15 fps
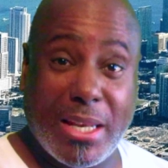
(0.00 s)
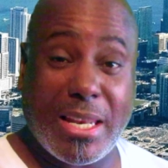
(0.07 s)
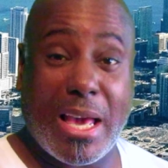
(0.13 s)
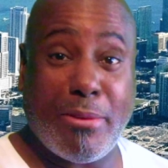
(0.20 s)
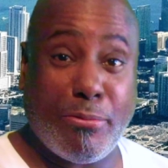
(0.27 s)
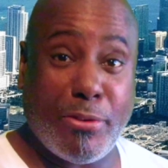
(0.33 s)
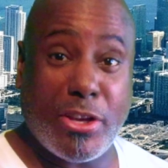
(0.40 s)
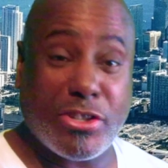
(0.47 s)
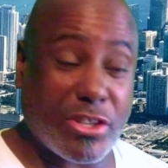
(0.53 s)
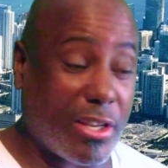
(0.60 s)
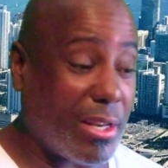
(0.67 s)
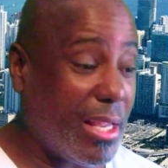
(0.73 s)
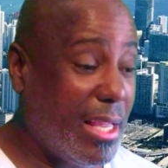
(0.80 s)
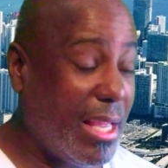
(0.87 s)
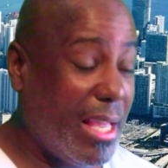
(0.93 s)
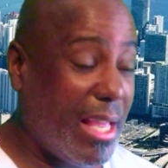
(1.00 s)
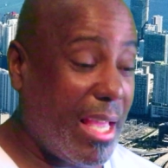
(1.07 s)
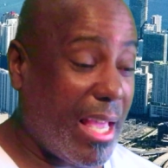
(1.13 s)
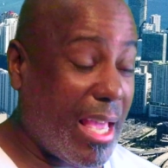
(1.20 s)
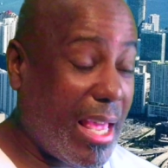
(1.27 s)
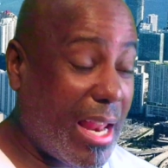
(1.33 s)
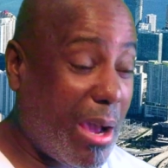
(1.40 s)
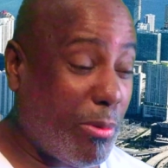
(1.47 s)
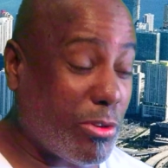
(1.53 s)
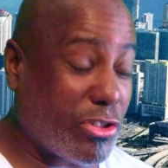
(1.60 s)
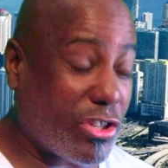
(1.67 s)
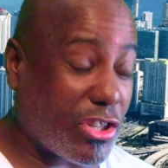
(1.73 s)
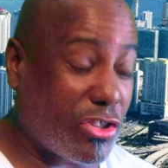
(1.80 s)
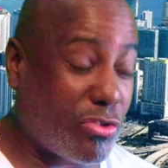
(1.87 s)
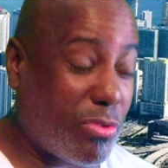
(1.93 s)
in that vision, and I
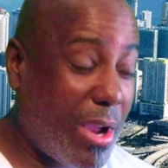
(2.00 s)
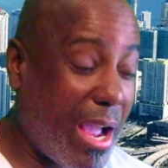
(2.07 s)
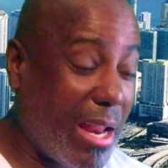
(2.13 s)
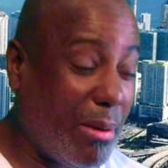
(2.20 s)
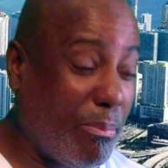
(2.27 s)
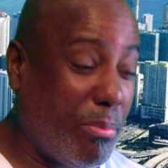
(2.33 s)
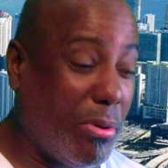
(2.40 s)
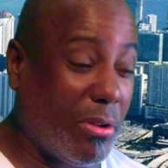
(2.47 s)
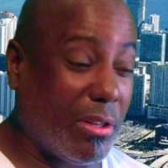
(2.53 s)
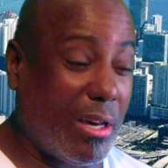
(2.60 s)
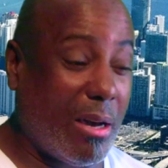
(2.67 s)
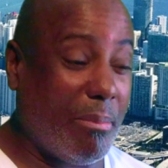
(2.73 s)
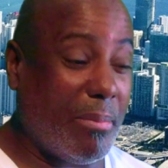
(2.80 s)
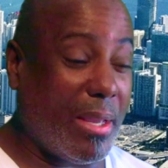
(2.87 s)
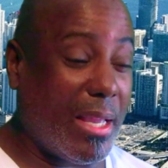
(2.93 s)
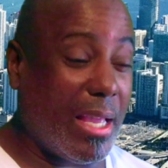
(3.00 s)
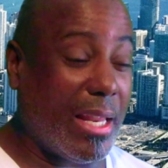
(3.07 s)
was just trying to pull up.